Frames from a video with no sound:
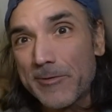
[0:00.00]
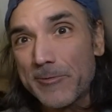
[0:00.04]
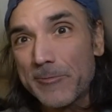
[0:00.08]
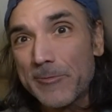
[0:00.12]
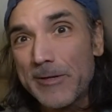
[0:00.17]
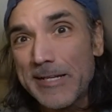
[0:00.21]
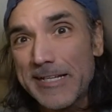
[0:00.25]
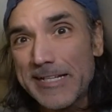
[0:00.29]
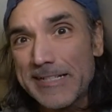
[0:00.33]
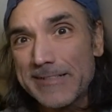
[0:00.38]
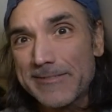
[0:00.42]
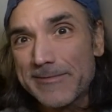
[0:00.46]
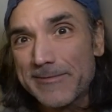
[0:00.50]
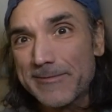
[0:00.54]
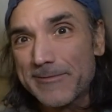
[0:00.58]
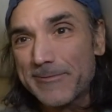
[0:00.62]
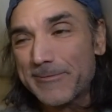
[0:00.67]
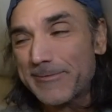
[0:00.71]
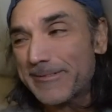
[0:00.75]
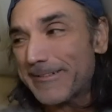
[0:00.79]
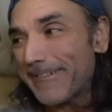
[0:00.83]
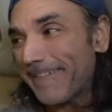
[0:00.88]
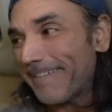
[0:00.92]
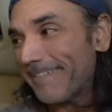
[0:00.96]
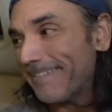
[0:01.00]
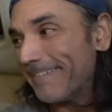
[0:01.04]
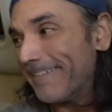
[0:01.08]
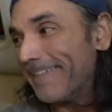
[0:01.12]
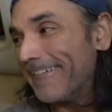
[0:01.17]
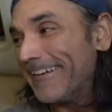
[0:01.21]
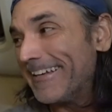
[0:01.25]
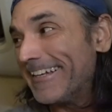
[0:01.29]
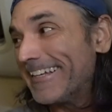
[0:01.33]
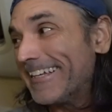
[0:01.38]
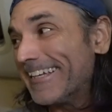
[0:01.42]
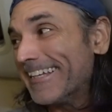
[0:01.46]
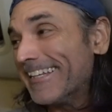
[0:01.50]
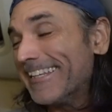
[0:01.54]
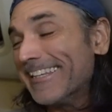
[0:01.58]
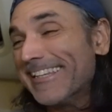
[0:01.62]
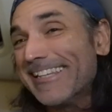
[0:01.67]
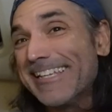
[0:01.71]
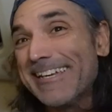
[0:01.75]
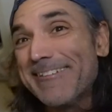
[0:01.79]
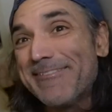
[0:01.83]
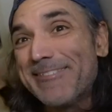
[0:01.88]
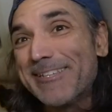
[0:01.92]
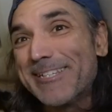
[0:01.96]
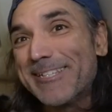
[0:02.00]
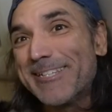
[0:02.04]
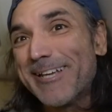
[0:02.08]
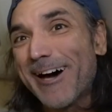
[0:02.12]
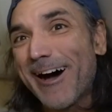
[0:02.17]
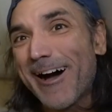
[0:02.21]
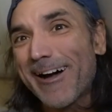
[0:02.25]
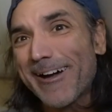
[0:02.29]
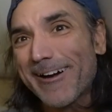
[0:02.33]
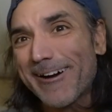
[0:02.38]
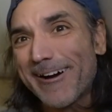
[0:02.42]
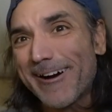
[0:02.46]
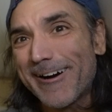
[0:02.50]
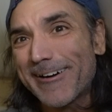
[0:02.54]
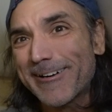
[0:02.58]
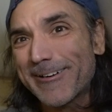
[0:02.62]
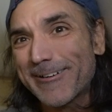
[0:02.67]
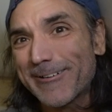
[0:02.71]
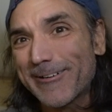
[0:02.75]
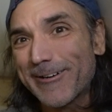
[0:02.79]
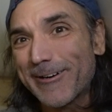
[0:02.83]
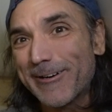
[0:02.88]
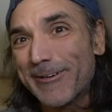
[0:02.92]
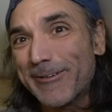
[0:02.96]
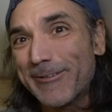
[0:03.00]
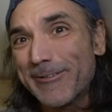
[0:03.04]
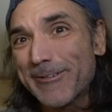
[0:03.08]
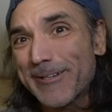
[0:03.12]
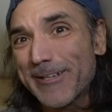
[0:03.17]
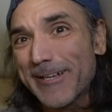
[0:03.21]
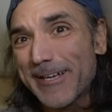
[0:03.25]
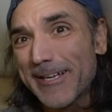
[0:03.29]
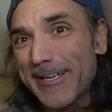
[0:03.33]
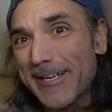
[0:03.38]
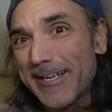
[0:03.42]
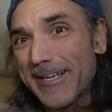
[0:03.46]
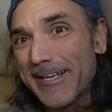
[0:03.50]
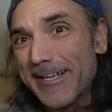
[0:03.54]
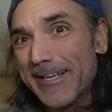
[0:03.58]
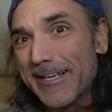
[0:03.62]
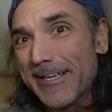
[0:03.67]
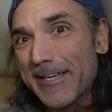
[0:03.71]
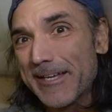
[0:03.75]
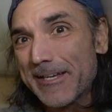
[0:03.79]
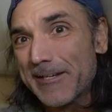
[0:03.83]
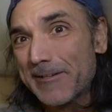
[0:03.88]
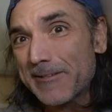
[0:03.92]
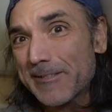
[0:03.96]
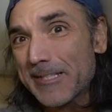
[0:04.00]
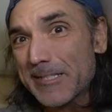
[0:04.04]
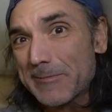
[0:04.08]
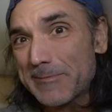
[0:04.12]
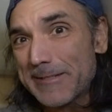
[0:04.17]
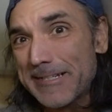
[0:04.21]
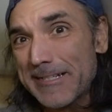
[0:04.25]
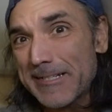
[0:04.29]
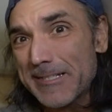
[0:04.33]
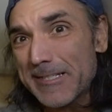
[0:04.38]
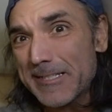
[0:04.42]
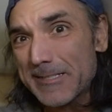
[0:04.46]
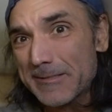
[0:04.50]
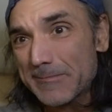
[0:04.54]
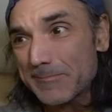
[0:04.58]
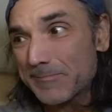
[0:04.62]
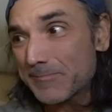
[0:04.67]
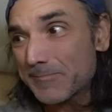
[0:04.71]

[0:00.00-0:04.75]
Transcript: We, we could, did it. We can leave the dock on our own. You know what this means?